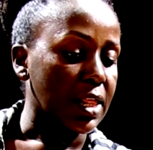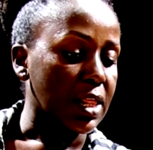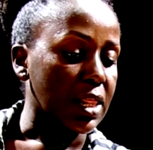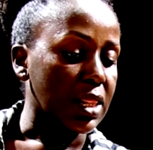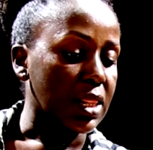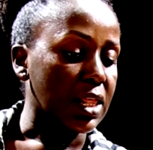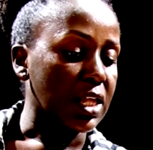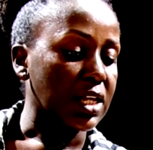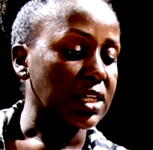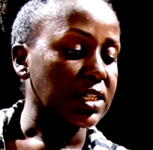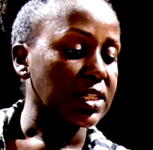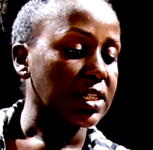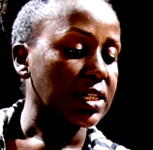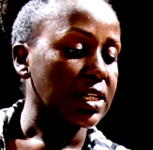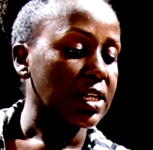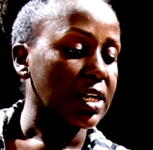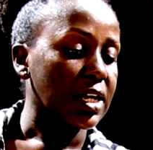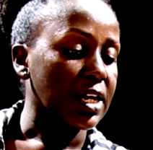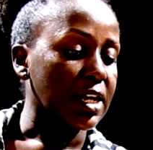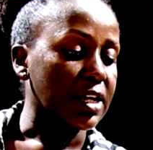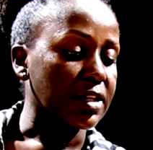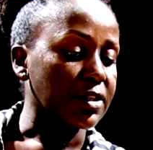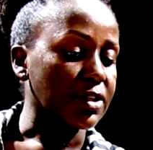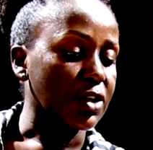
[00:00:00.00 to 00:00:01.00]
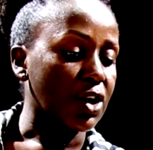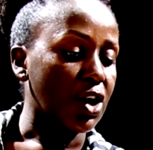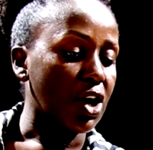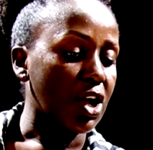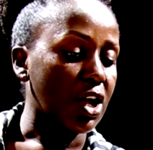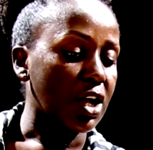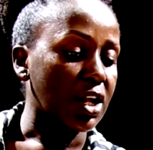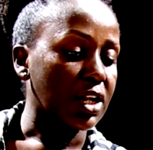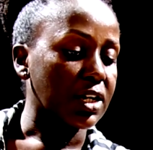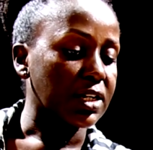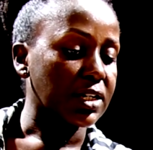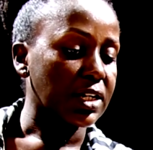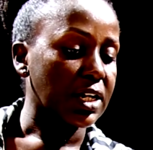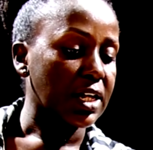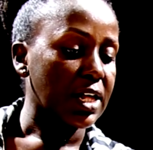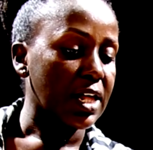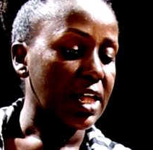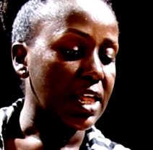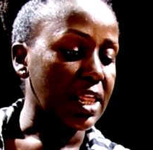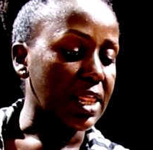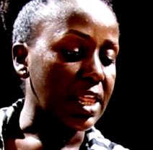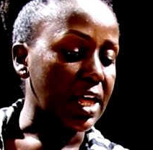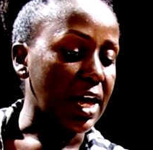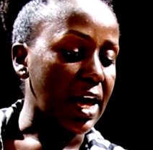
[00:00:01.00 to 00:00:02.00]
this is
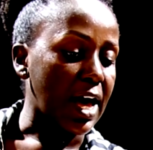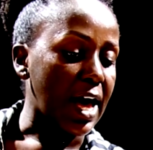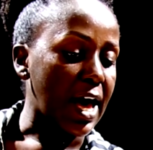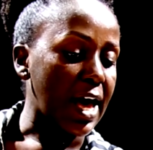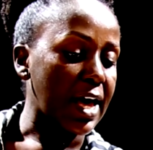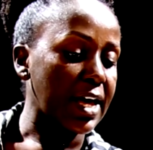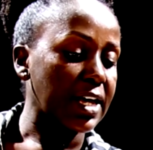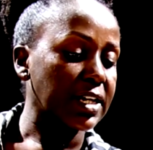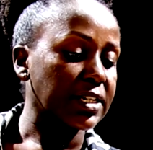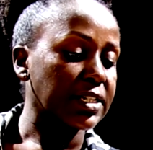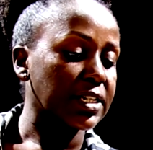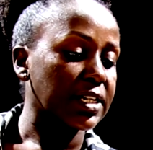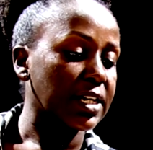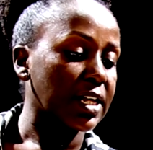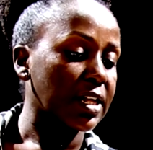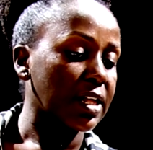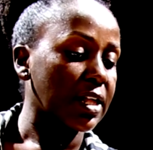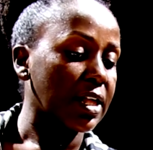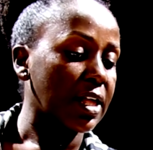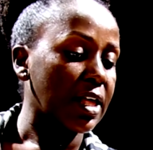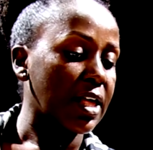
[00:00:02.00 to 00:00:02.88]
called the height.